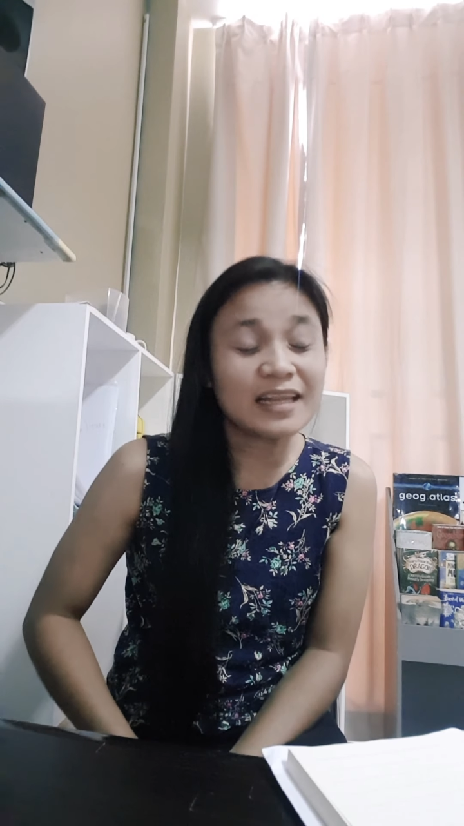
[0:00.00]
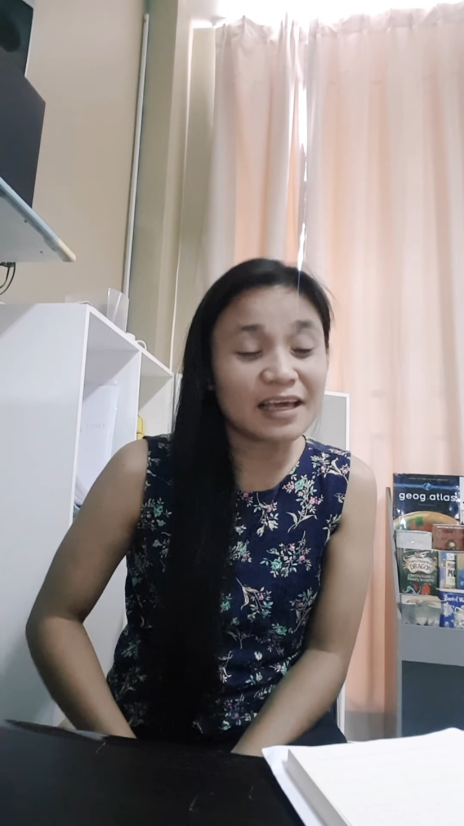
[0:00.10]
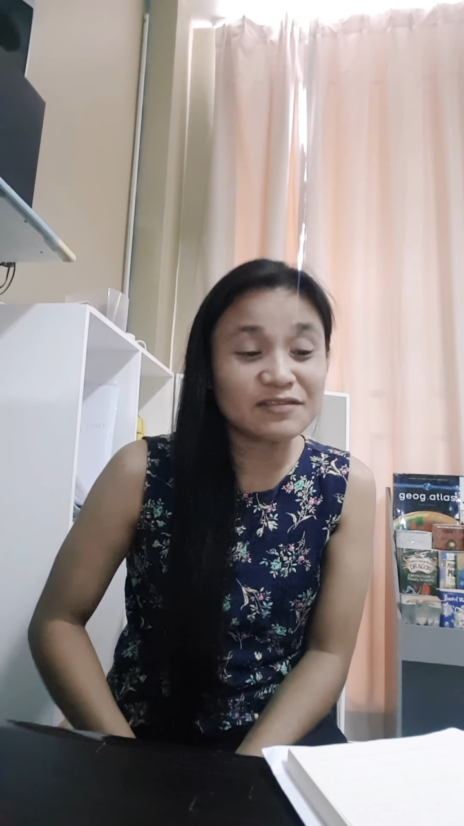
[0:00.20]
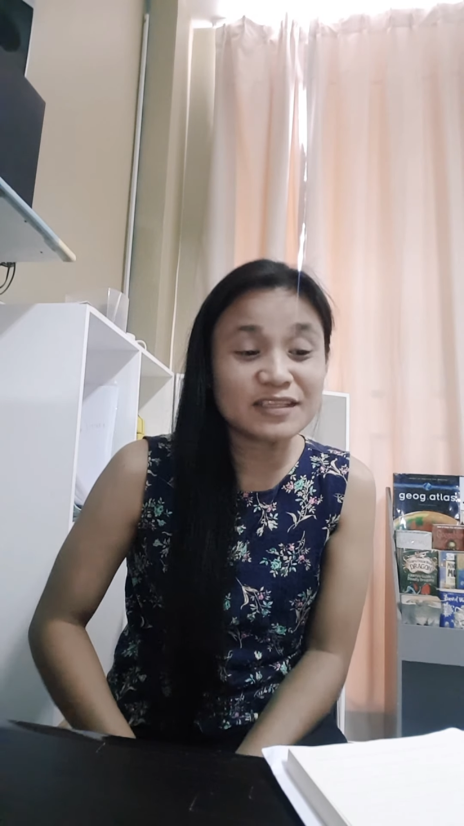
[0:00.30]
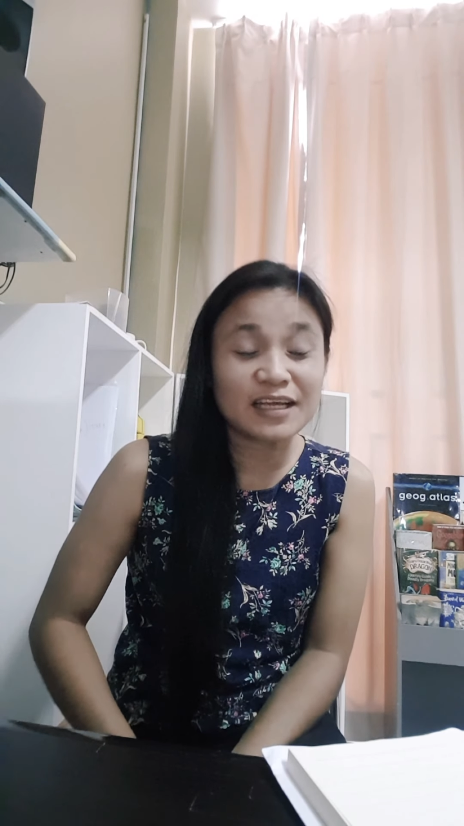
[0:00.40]

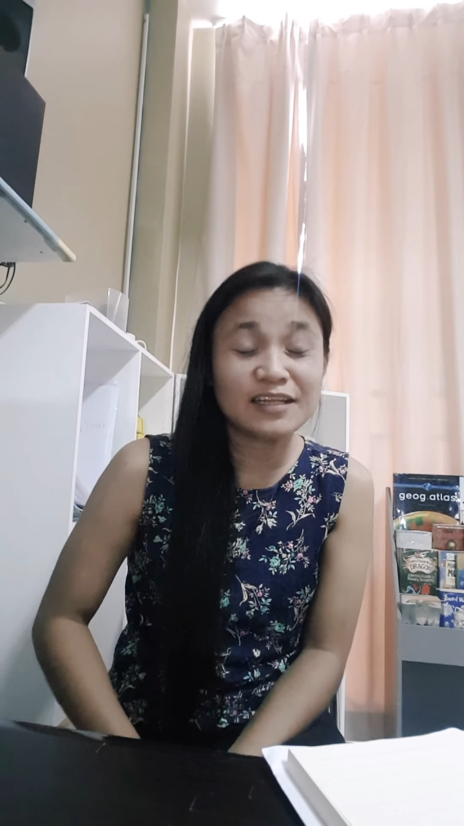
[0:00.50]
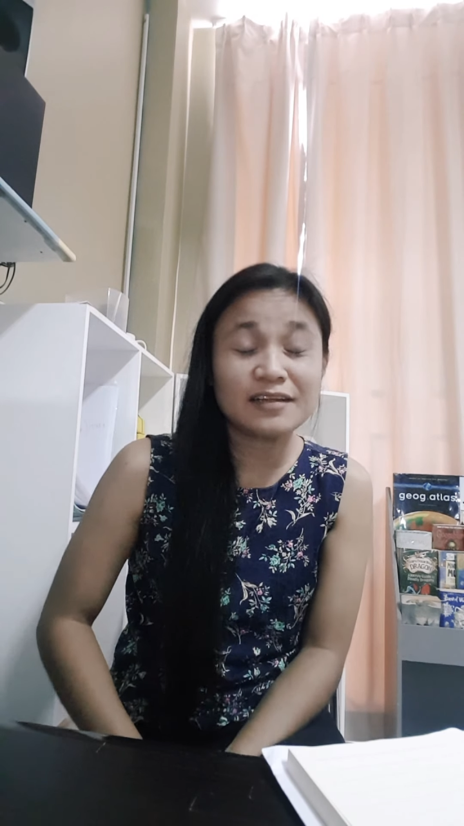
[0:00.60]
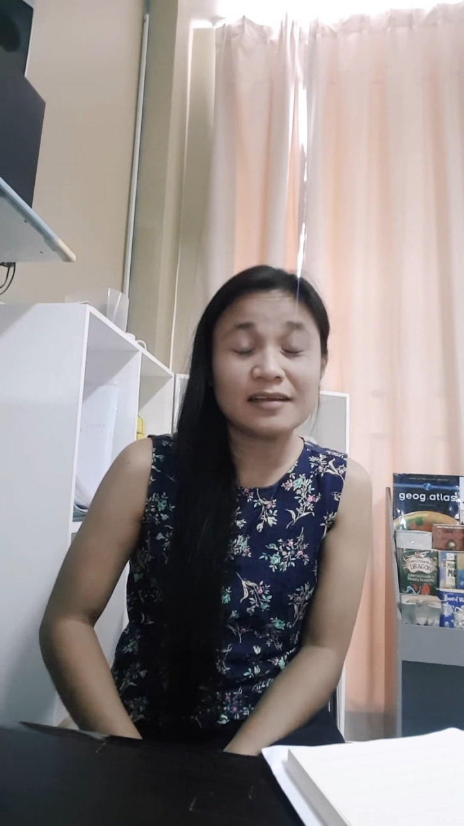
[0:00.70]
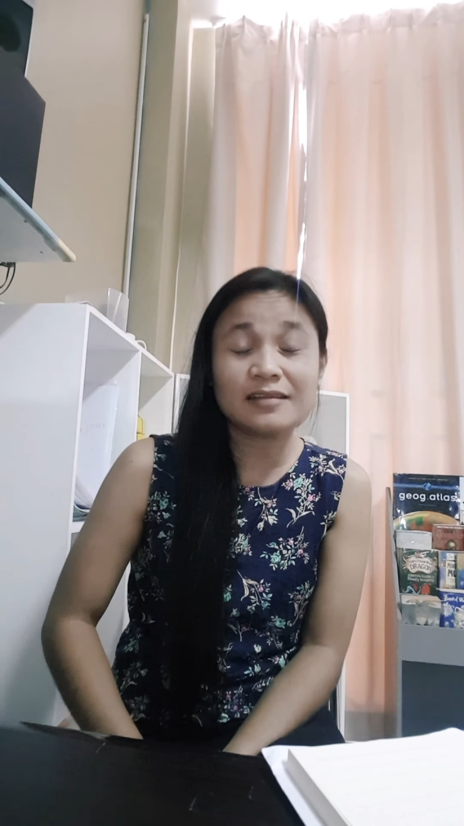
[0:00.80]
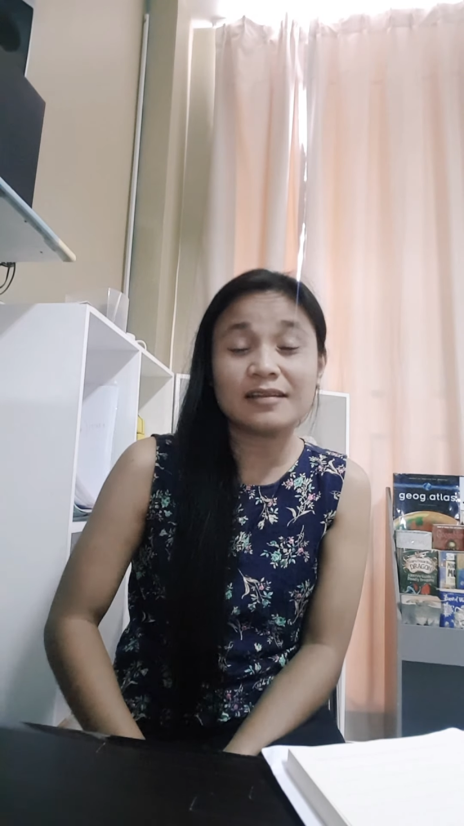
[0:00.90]
lifestyle
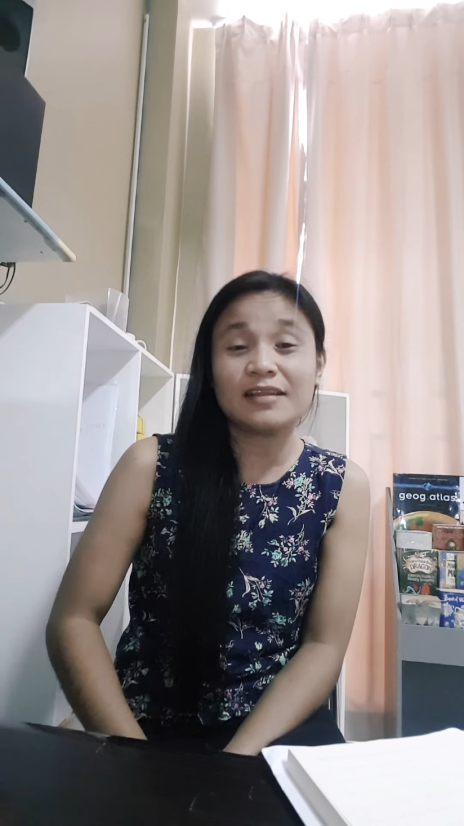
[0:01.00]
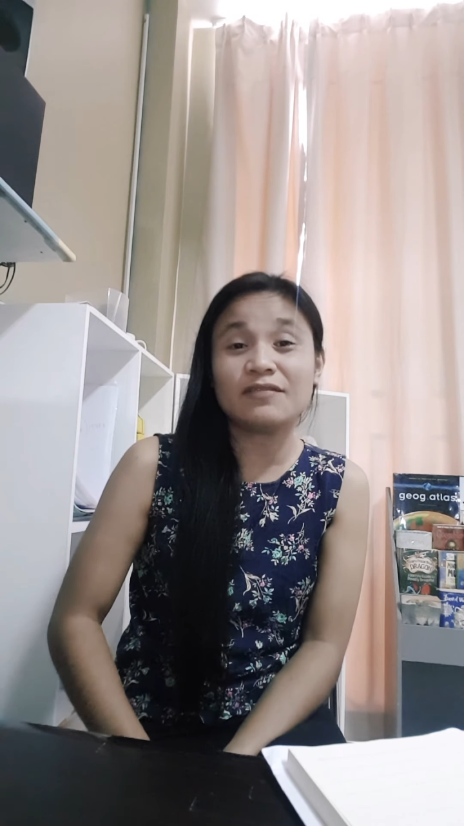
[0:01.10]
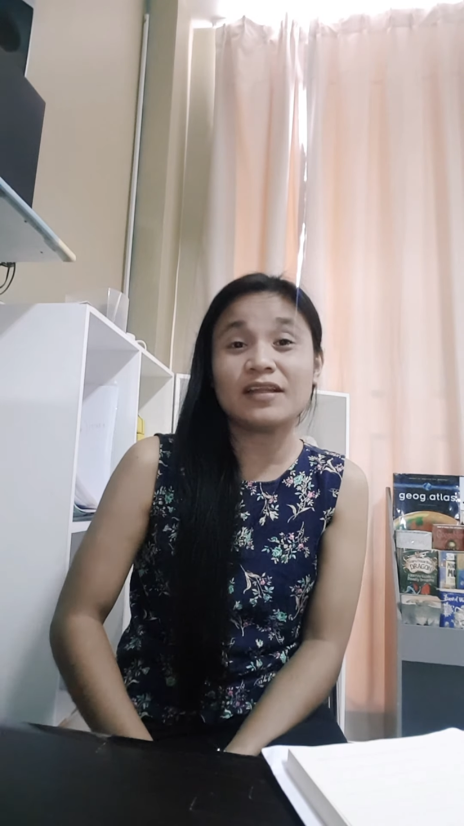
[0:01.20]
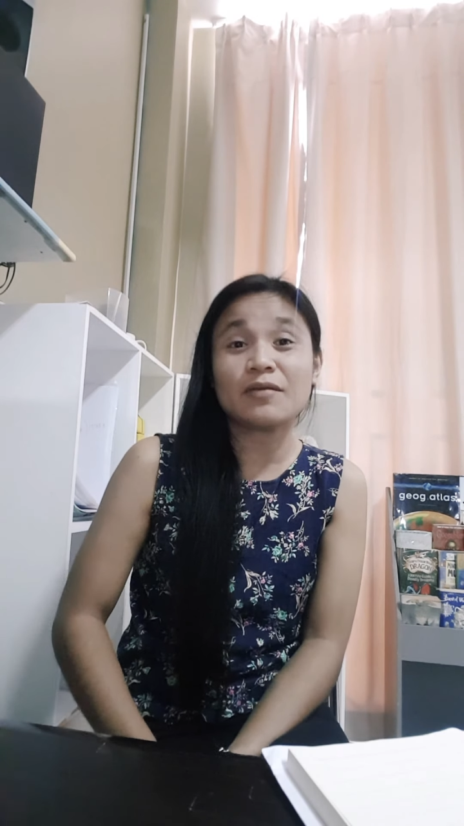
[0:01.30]
and healthy living,